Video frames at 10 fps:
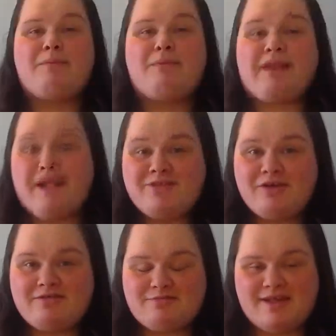Madame
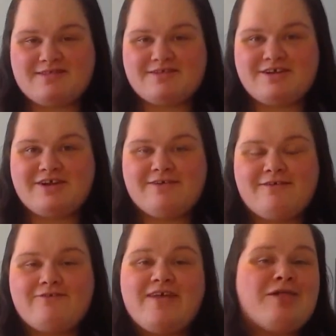Toastmaster,
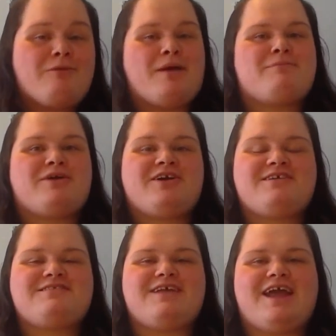fellow
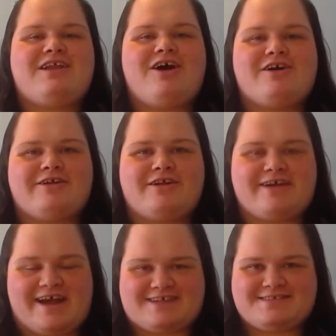members, and honored
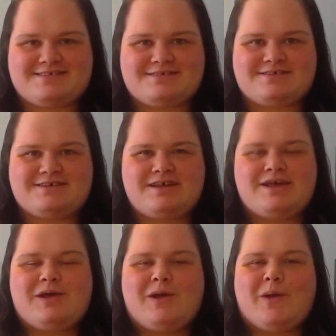guests.
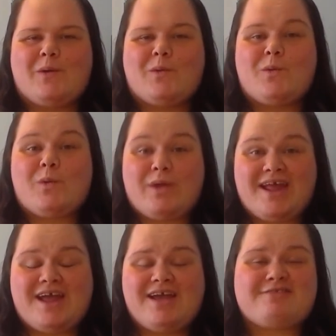
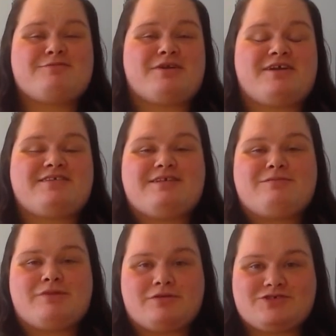We experience
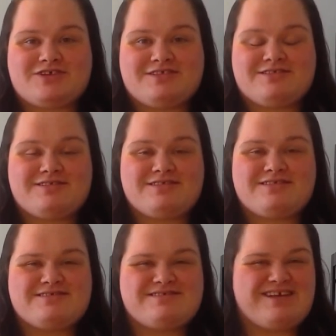emotions
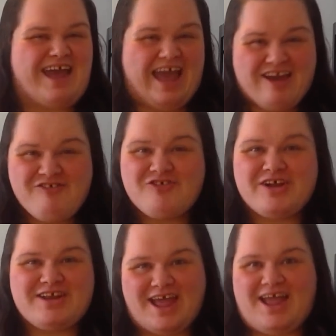every
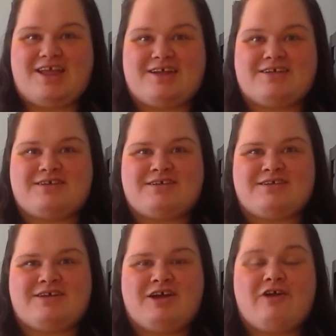day.
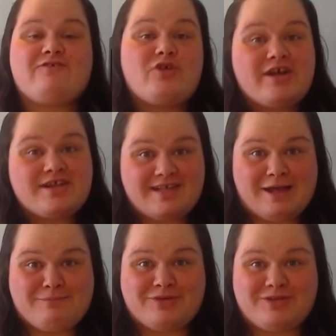For
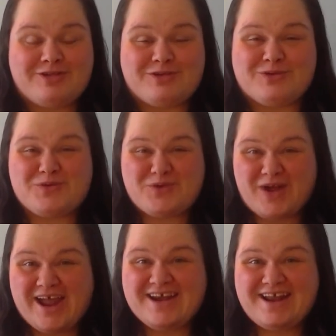example,
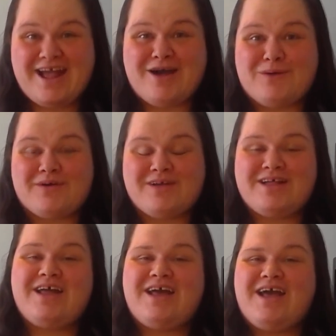right now,
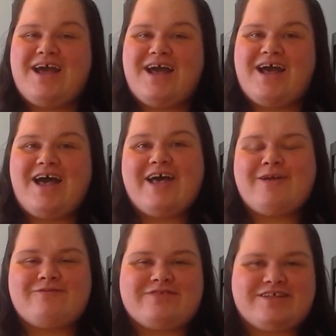I
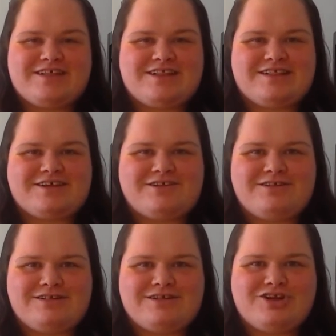am feeling a
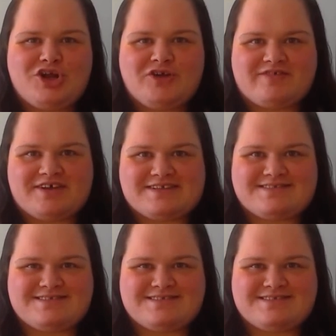little nervous.